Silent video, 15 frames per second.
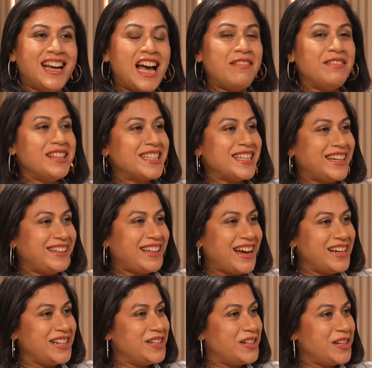Having said
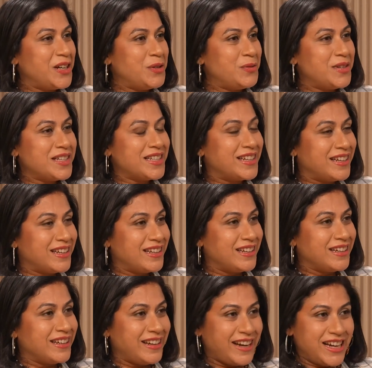that, it was
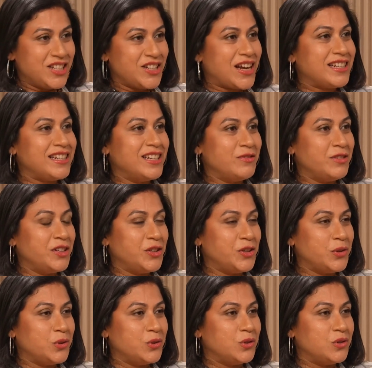great chatting with
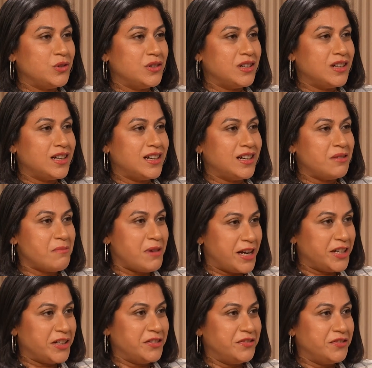you,
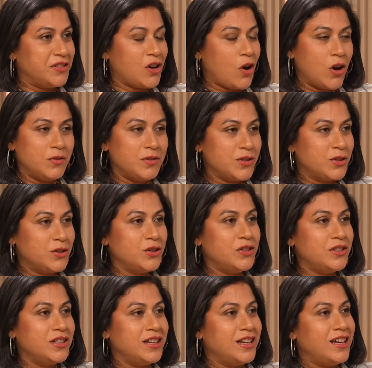Manav. Always
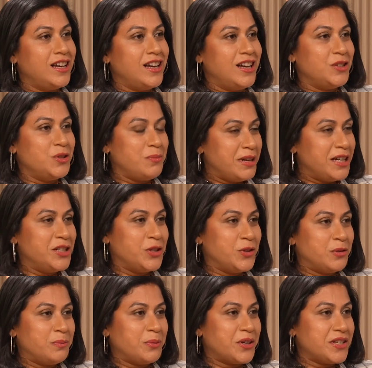good to meet
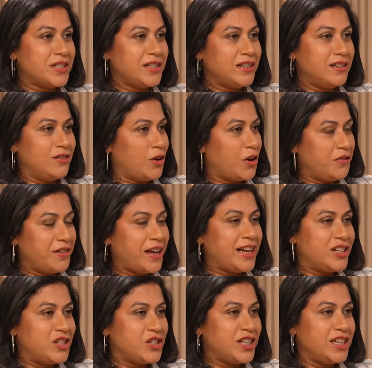you in person. A lot of
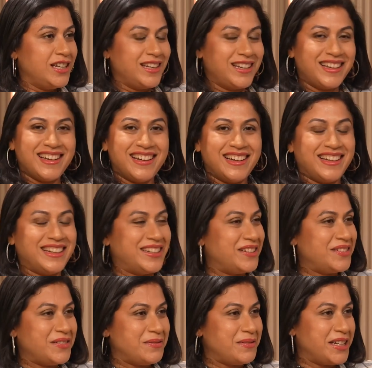energy,
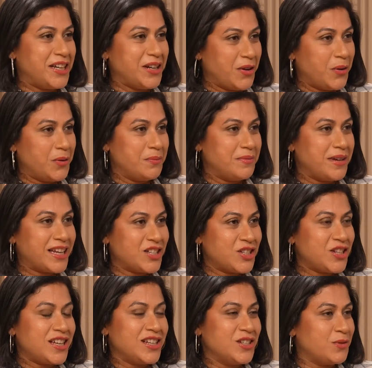
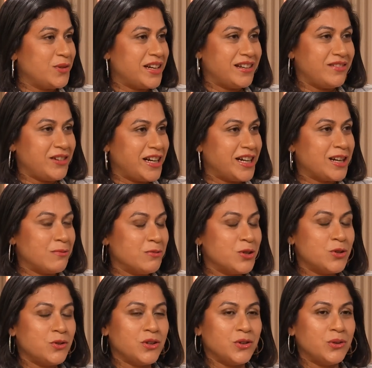exchange when it
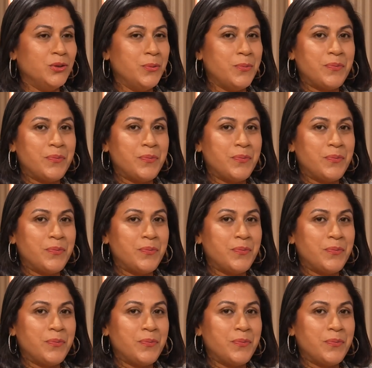comes to you.